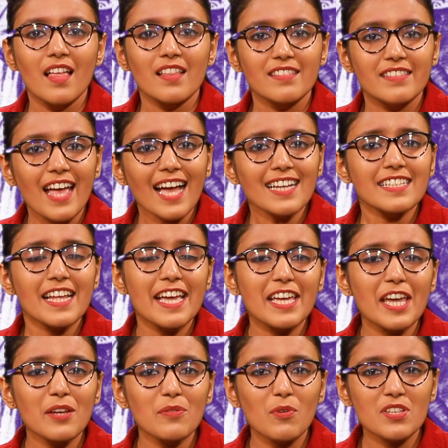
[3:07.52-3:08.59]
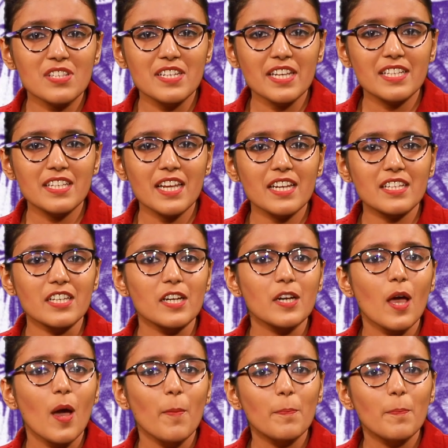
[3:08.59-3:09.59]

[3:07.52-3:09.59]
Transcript: That again was dictated